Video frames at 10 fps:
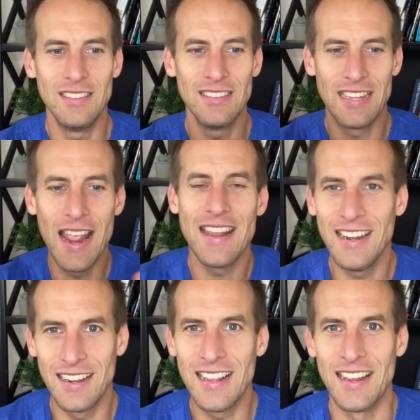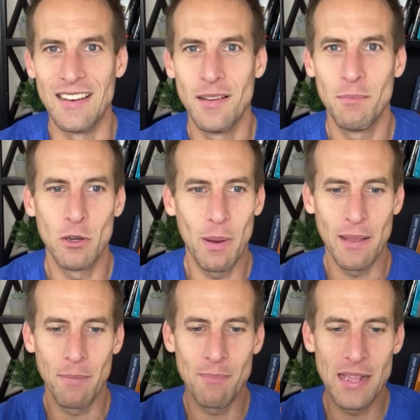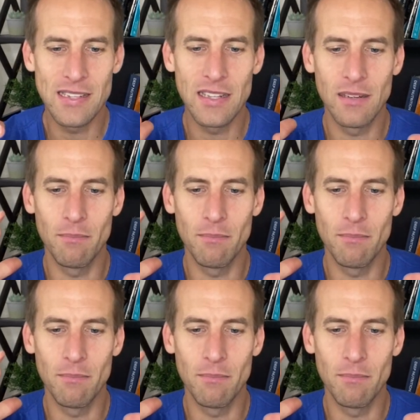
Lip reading: taking it in, by making